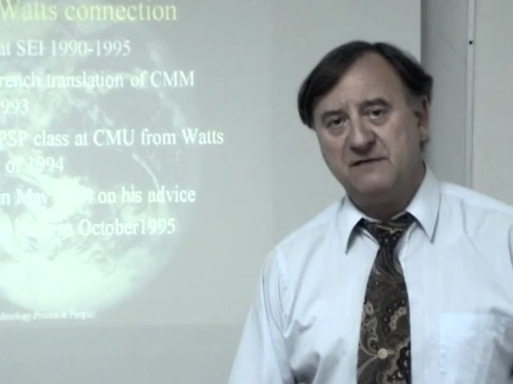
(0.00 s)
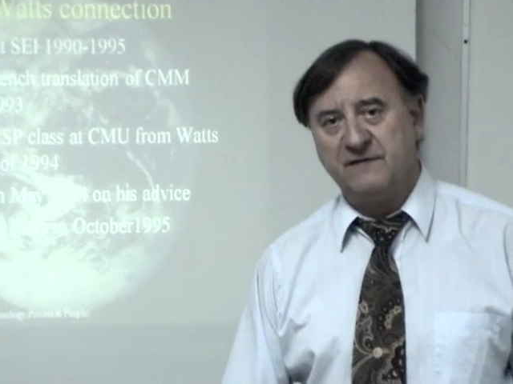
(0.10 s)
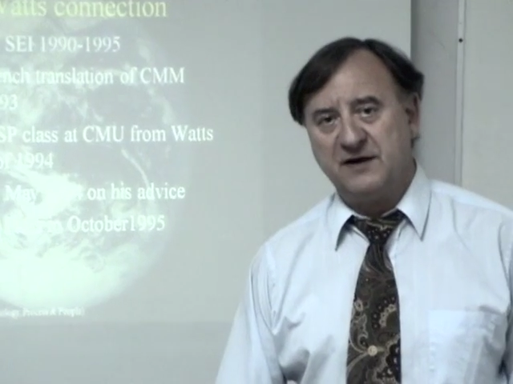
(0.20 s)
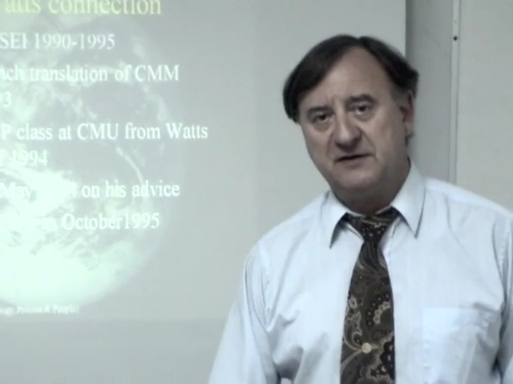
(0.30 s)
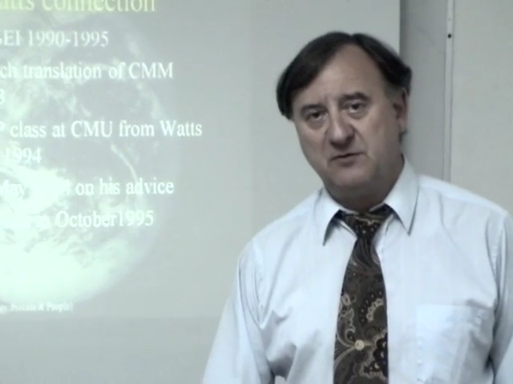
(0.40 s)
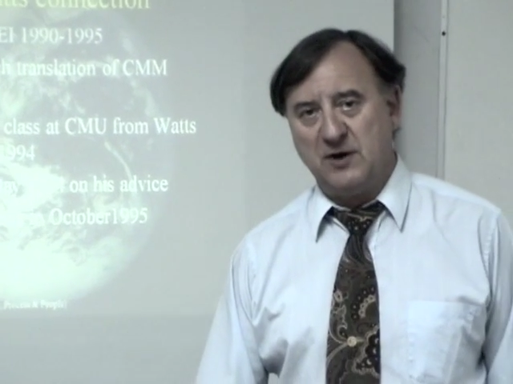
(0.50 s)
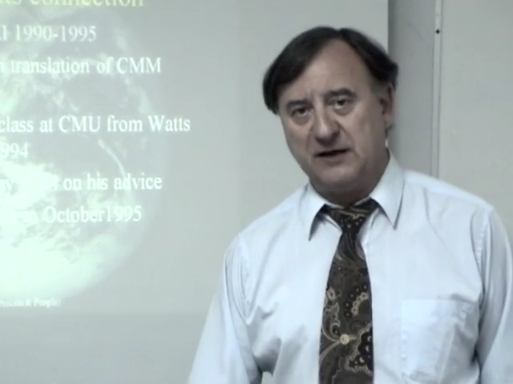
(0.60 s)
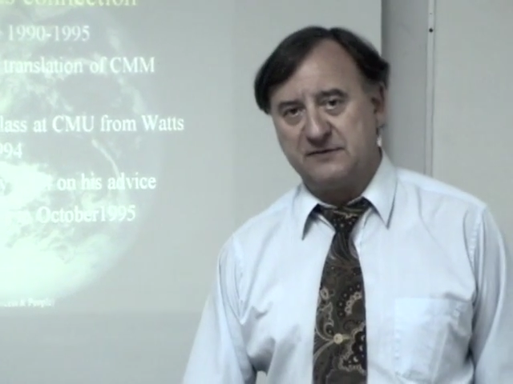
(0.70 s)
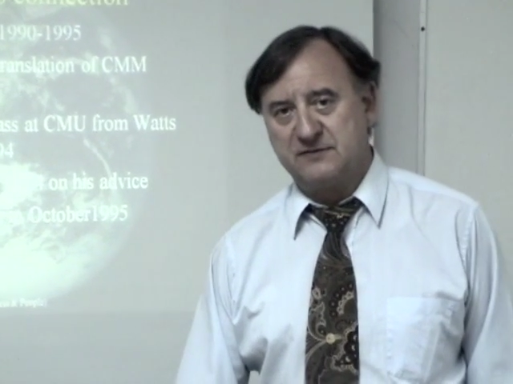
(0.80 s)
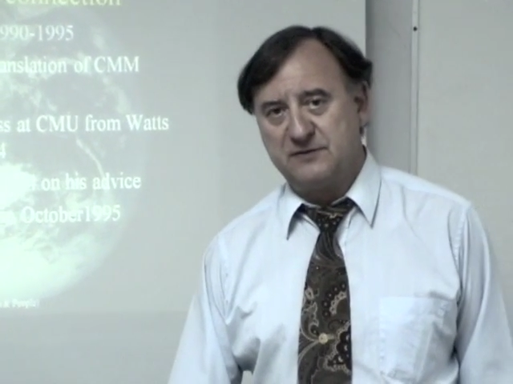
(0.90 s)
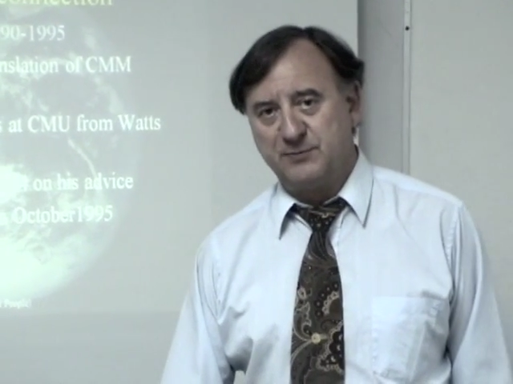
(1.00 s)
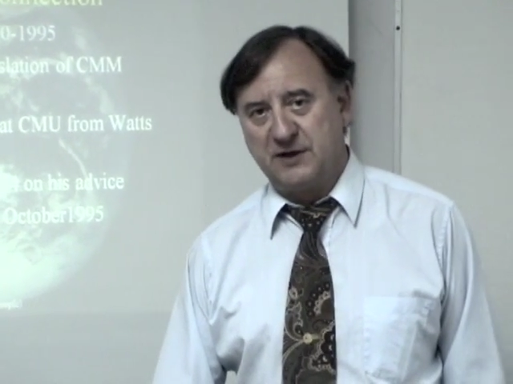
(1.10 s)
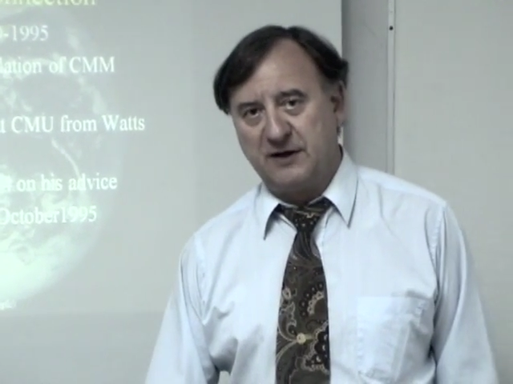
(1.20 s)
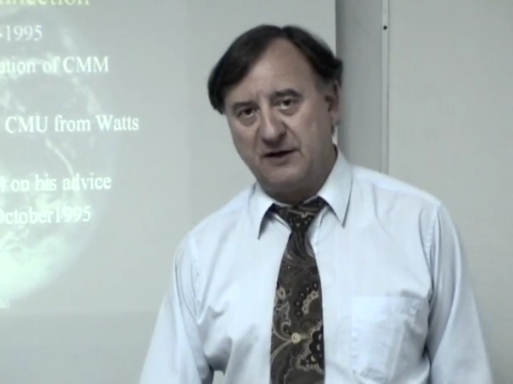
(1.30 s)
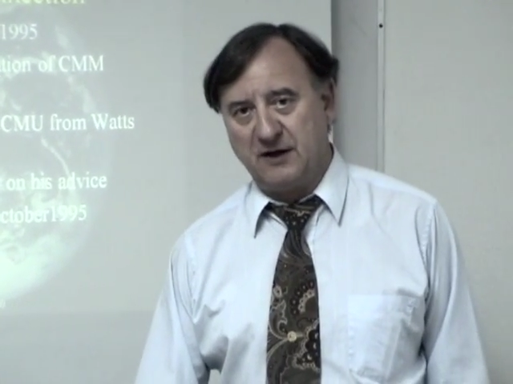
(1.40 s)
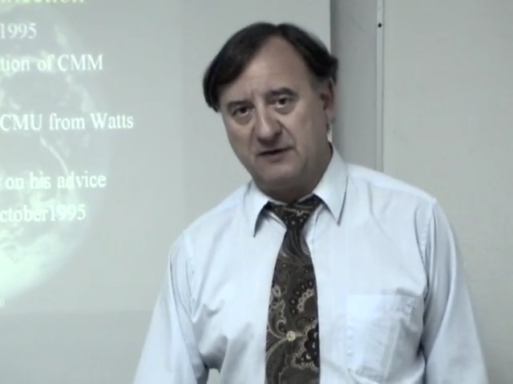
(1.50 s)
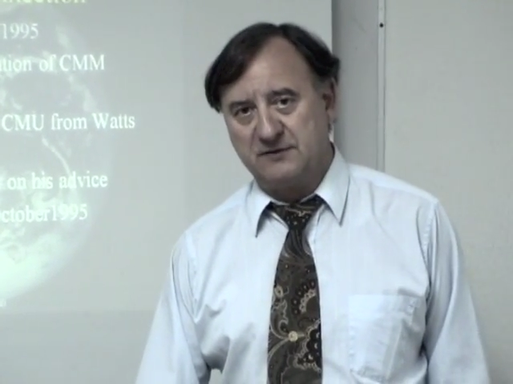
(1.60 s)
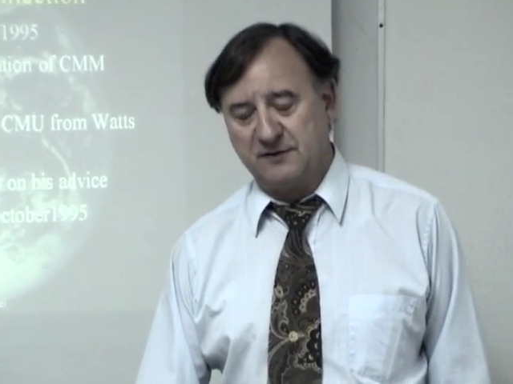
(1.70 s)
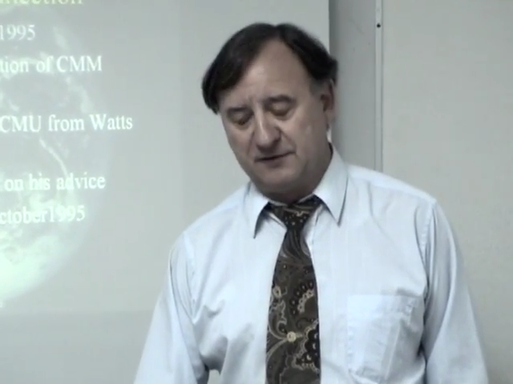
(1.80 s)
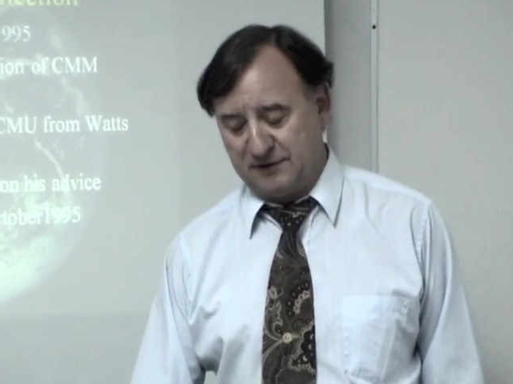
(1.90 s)
invited Watts to my
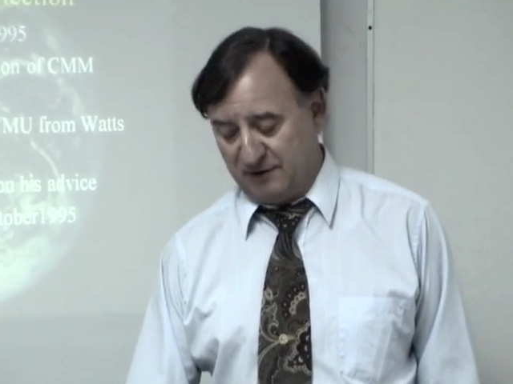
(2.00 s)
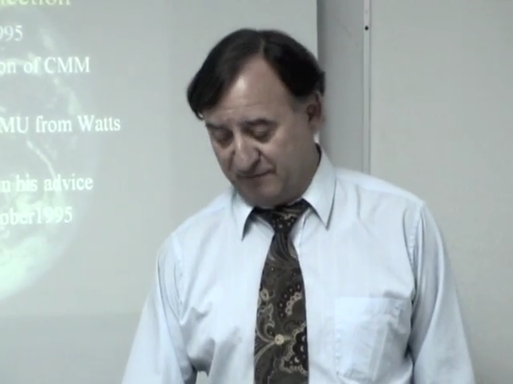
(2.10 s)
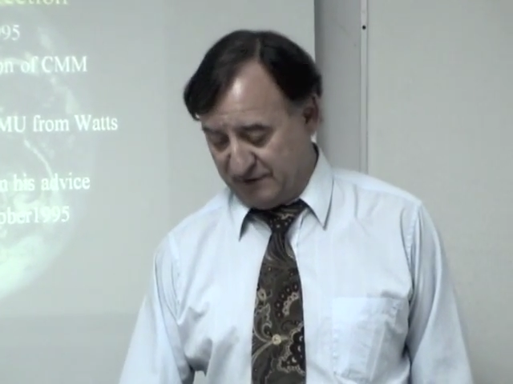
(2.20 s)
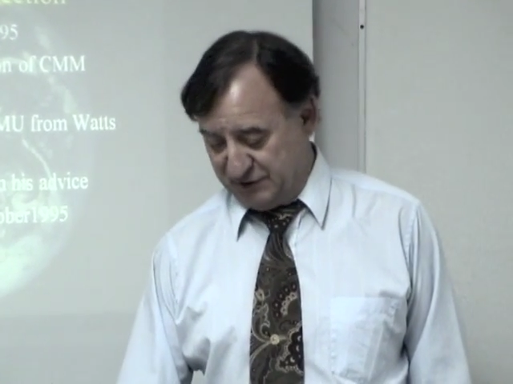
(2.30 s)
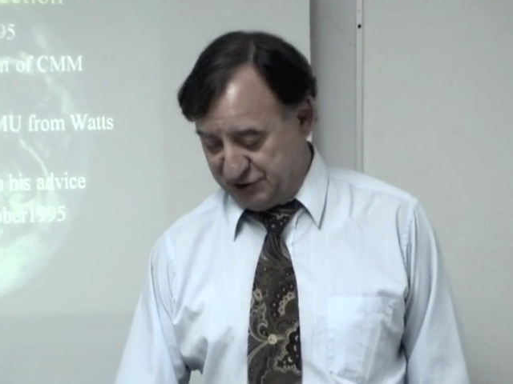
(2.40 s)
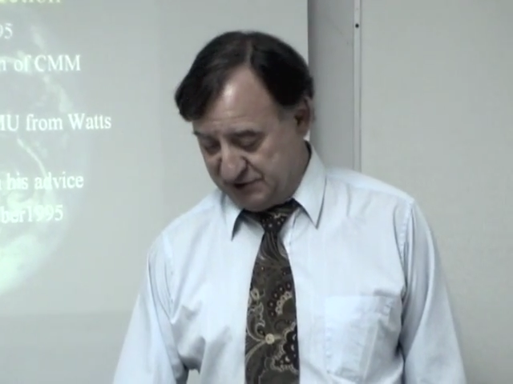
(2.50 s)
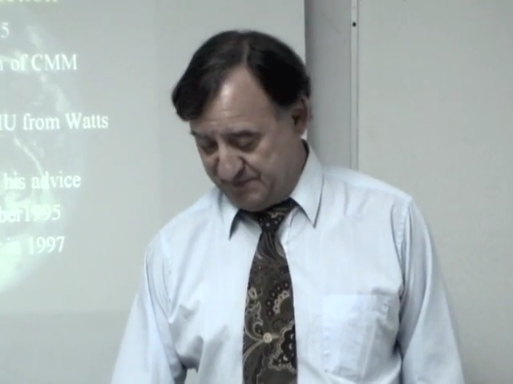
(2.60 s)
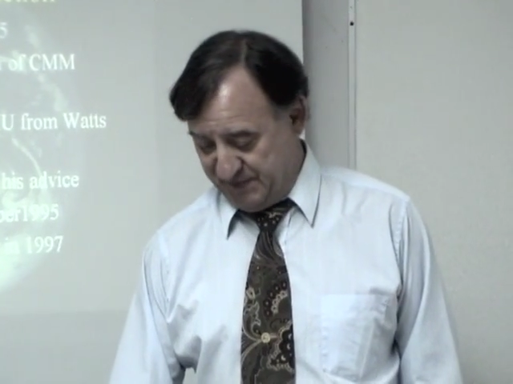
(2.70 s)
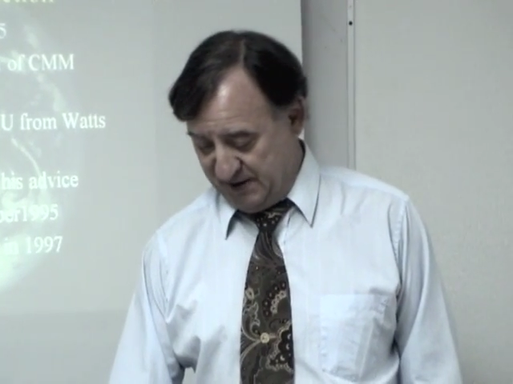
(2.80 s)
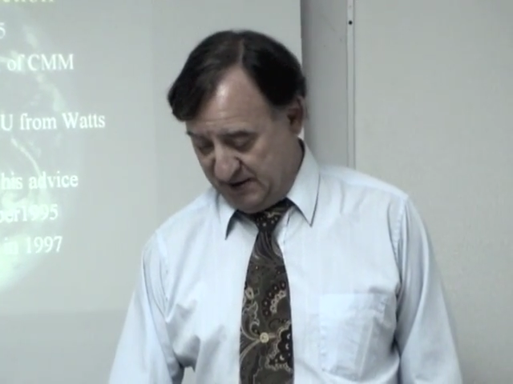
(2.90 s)
country of origin,